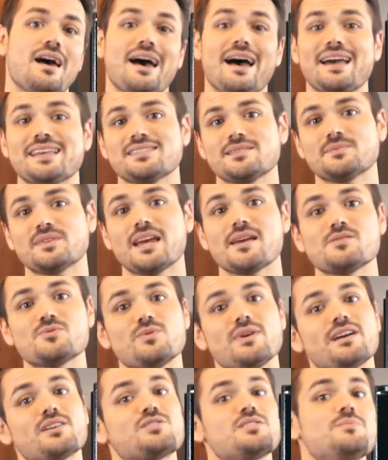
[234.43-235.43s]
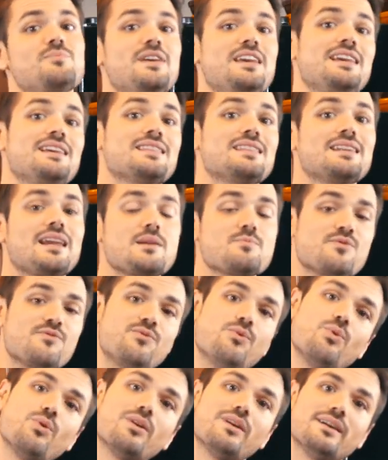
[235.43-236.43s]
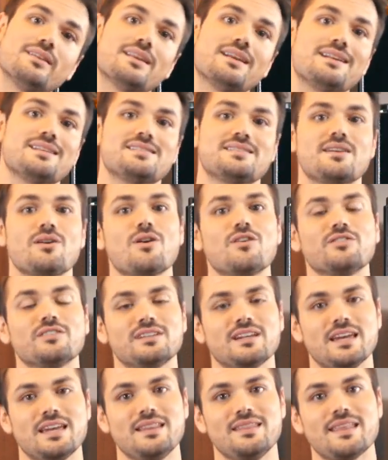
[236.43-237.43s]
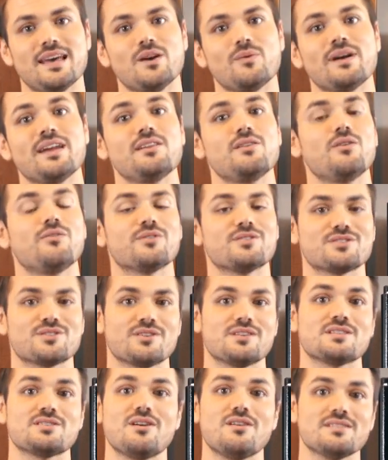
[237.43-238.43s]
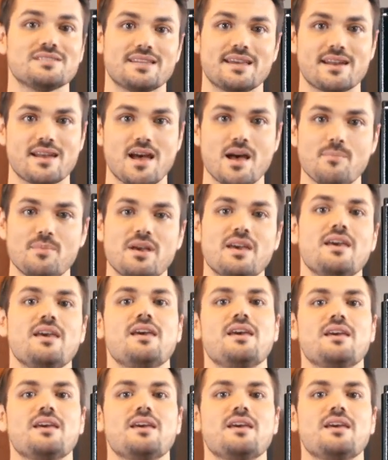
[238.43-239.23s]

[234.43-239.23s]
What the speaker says: I sometimes will actually bake it the night before and let it sit overnight. That way I know for sure it's all set up.